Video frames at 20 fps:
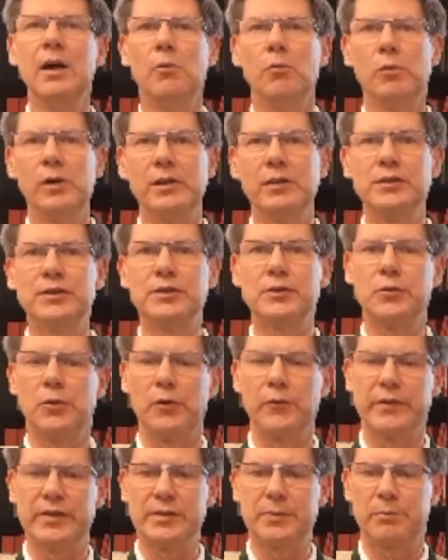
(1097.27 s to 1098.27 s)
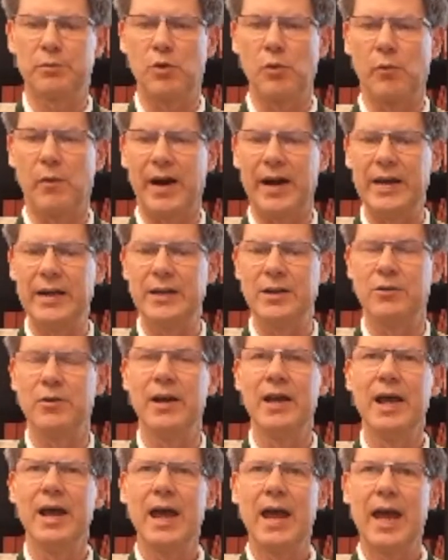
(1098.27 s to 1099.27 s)
where the service
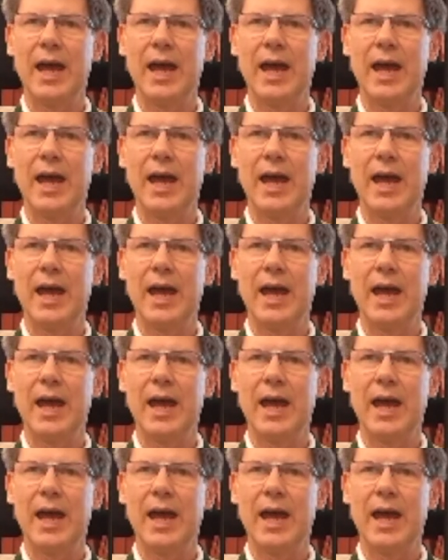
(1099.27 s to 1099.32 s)
provider